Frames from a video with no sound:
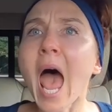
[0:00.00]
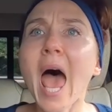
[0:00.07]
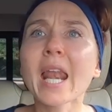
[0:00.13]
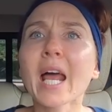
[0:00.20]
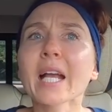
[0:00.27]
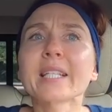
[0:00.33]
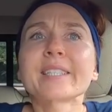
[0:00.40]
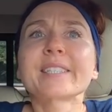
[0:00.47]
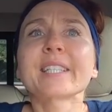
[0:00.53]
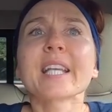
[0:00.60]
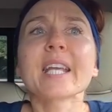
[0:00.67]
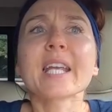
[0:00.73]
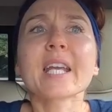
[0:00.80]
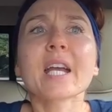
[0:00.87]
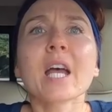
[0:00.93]
And I
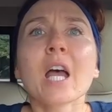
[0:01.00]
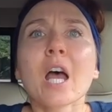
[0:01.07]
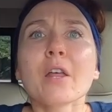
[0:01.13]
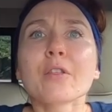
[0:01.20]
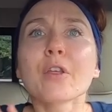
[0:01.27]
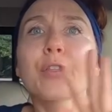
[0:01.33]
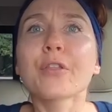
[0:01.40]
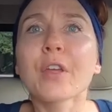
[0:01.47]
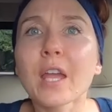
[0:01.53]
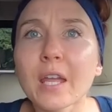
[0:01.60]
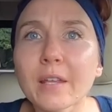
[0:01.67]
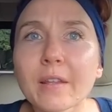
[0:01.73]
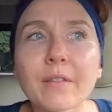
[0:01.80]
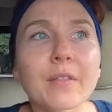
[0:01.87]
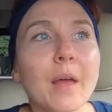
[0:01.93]
see the
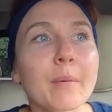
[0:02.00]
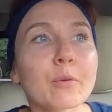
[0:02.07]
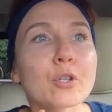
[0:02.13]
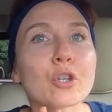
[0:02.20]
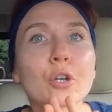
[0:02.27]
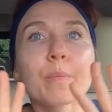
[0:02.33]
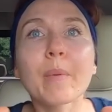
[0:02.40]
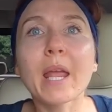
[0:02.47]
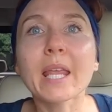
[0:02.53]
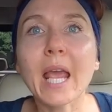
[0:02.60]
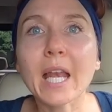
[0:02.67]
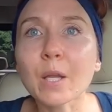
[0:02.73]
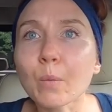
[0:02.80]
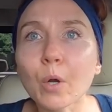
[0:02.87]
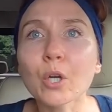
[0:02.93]
thing that should make
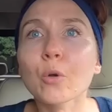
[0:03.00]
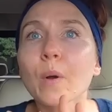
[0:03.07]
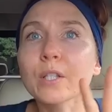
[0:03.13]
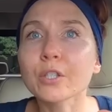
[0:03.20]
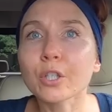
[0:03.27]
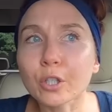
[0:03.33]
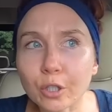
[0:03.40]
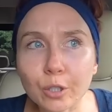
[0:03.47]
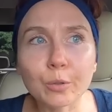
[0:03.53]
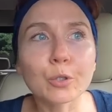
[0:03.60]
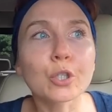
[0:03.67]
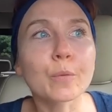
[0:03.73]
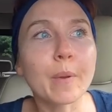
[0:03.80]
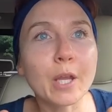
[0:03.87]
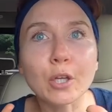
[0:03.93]
anyone who has a
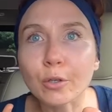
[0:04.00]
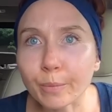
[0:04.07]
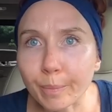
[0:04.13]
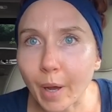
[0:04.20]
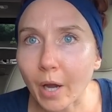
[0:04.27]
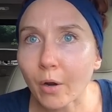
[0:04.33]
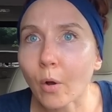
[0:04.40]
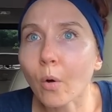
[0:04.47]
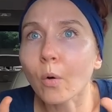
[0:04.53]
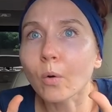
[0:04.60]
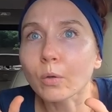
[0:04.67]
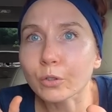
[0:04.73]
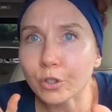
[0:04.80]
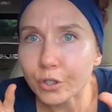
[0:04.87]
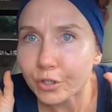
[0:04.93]
clue should make your
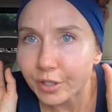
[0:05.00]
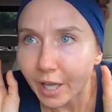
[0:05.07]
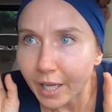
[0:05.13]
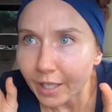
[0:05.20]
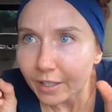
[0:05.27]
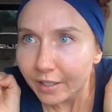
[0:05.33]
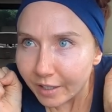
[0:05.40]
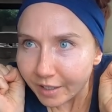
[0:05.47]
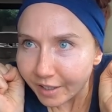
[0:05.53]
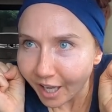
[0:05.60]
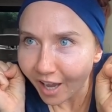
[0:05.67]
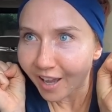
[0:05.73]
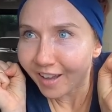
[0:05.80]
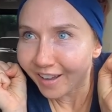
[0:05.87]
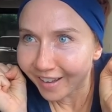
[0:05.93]
butthole just like,
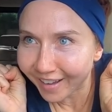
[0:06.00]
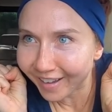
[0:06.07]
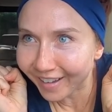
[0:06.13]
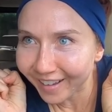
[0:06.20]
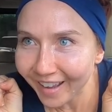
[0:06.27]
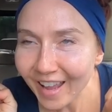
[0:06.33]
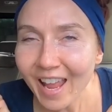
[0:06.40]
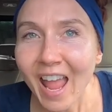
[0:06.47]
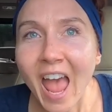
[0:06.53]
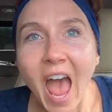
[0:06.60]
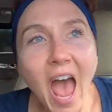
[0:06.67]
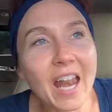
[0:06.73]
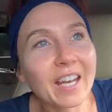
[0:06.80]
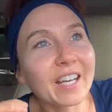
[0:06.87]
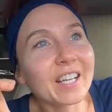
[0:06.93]

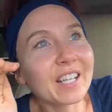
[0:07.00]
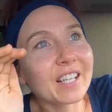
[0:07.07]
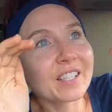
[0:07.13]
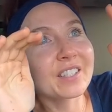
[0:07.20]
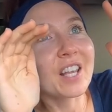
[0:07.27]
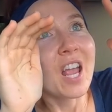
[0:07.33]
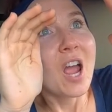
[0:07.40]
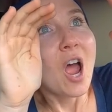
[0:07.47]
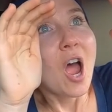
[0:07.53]
and it is